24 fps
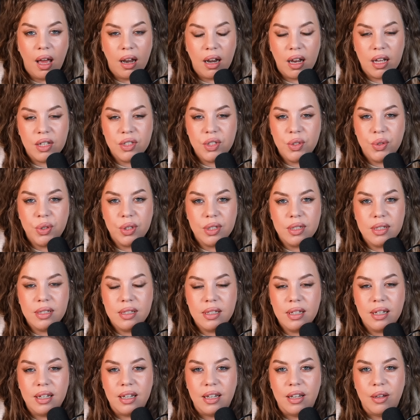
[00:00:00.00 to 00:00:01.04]
And as you can
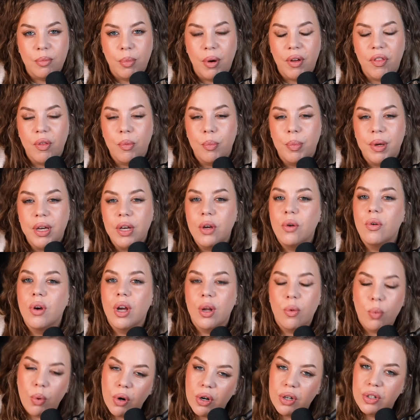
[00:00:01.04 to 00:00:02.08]
see by the big
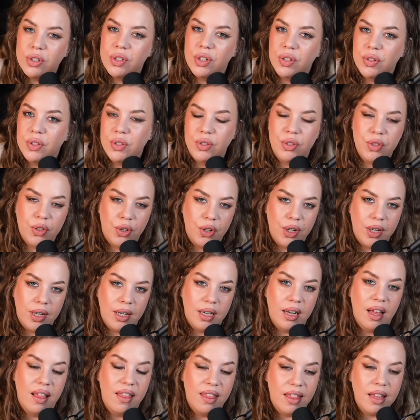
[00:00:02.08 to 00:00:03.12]
red words on the
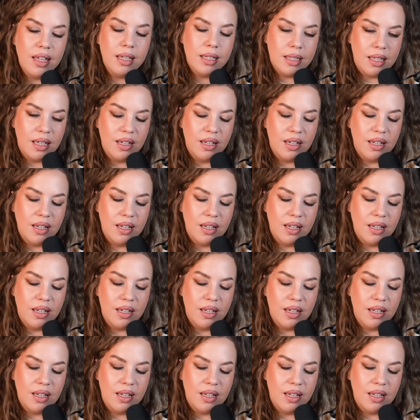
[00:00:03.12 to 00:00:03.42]
screen, this